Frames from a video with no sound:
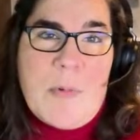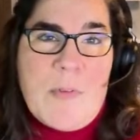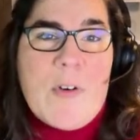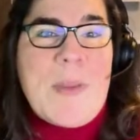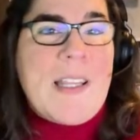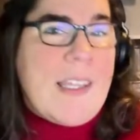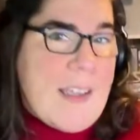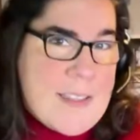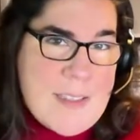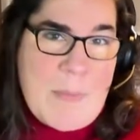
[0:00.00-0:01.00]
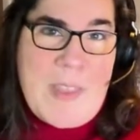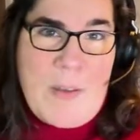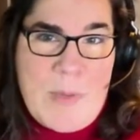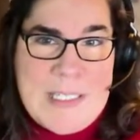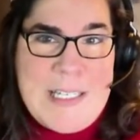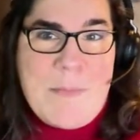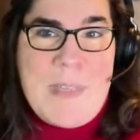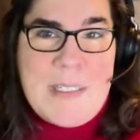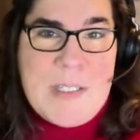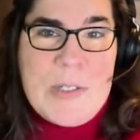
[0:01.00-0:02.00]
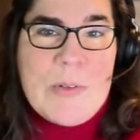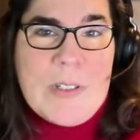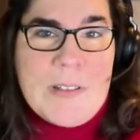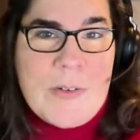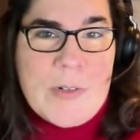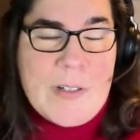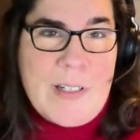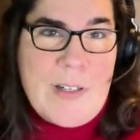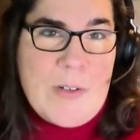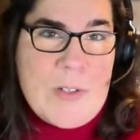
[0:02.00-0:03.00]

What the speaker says: before we click on something we didn't mean to, or